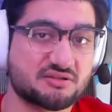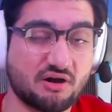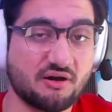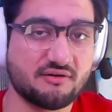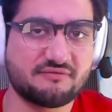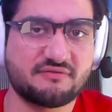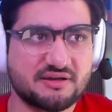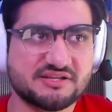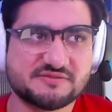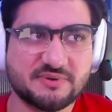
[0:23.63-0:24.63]
Toph,
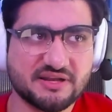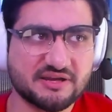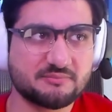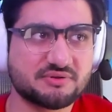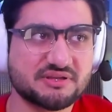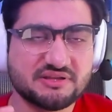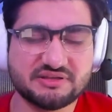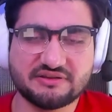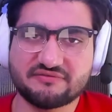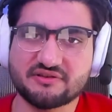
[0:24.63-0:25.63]
it's been a completely
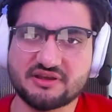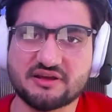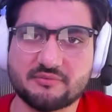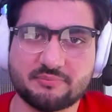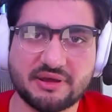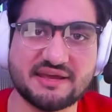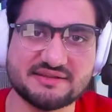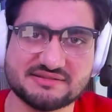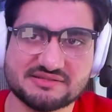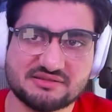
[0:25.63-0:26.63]
different kind of
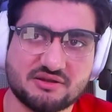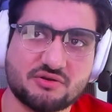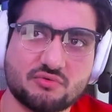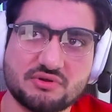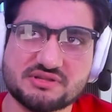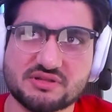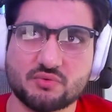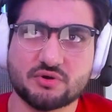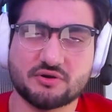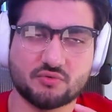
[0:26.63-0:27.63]
pace.
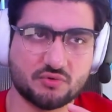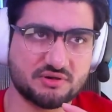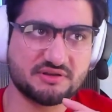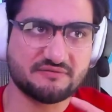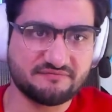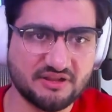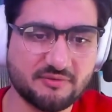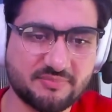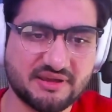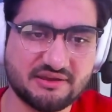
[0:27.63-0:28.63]
We're
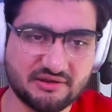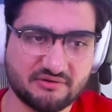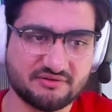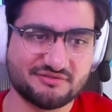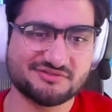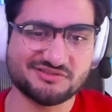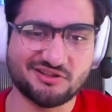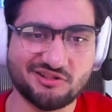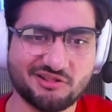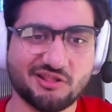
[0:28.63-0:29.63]
developing characters a
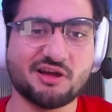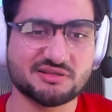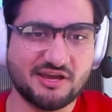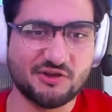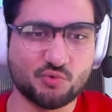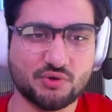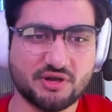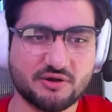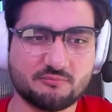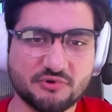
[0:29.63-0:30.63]
lot, and we
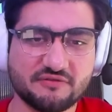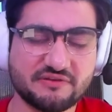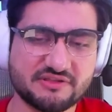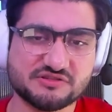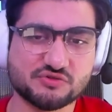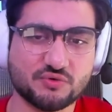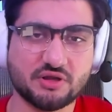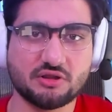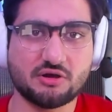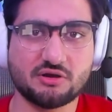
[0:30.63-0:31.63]
are moving the story
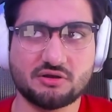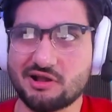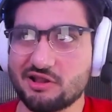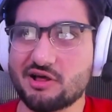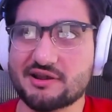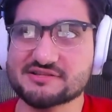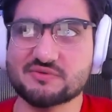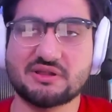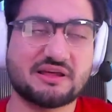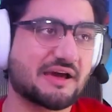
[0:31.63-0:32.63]
along a lot as
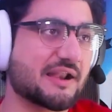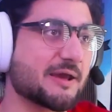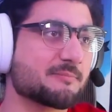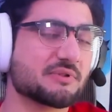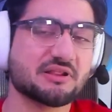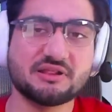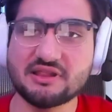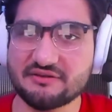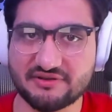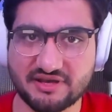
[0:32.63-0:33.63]
well, and I'm
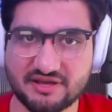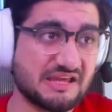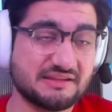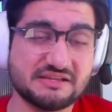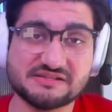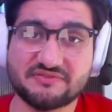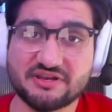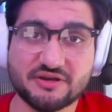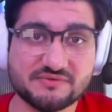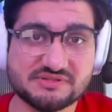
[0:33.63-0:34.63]
loving it. And this
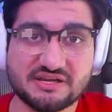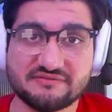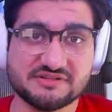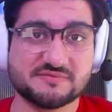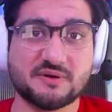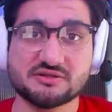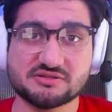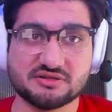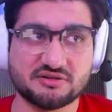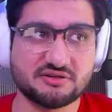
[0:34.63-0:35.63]
video isn't even
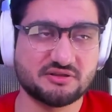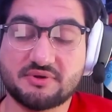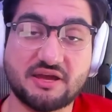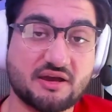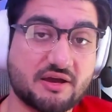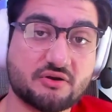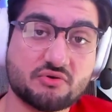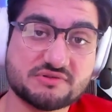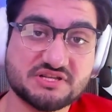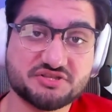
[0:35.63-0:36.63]
sponsored. But yeah,
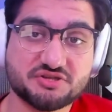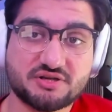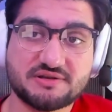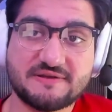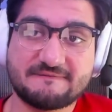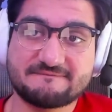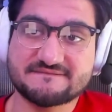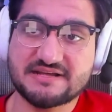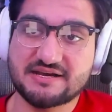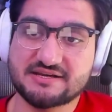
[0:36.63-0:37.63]
Iroh's injured.
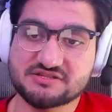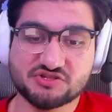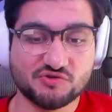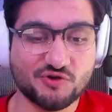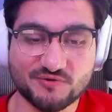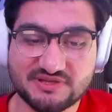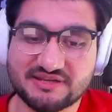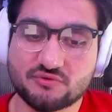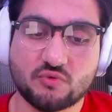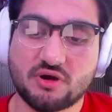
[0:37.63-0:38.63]
Zuko
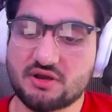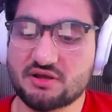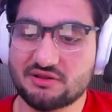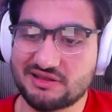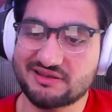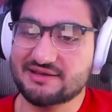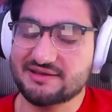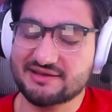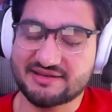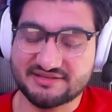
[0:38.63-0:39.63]
didn't want to let
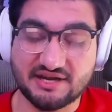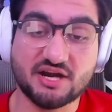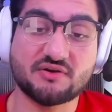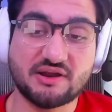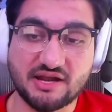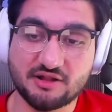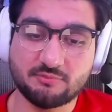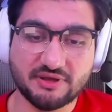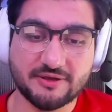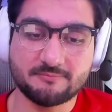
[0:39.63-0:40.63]
Katara
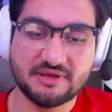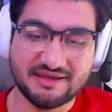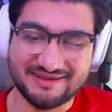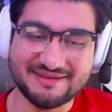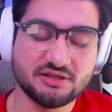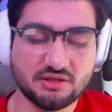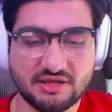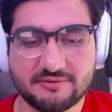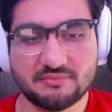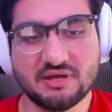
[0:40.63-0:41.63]
help him, heal
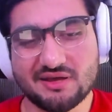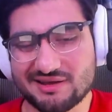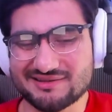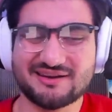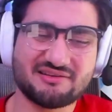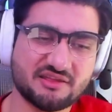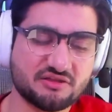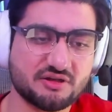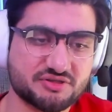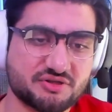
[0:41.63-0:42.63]
him. Katara, I
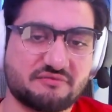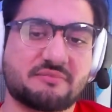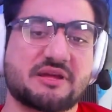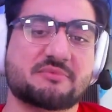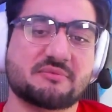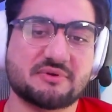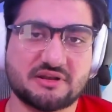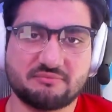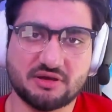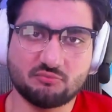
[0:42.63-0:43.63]
thought, should have maybe been a
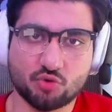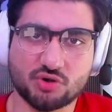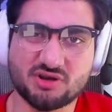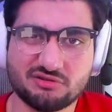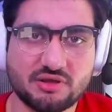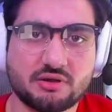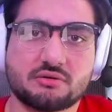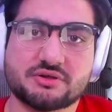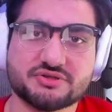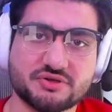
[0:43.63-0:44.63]
bit more clear.
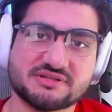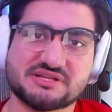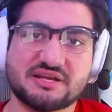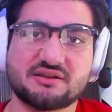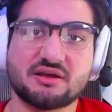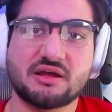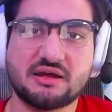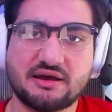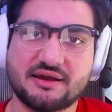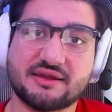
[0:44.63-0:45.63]
Should have said,
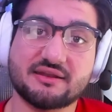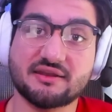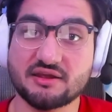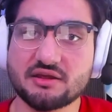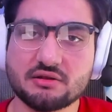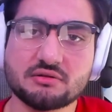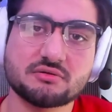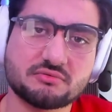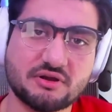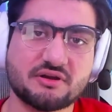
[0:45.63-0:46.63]
I can heal
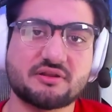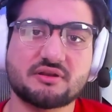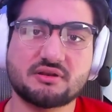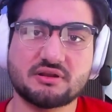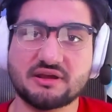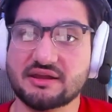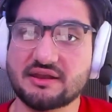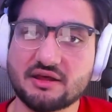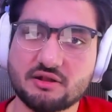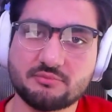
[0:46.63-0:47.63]
rather than I can
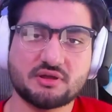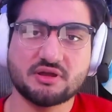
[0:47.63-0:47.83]
help.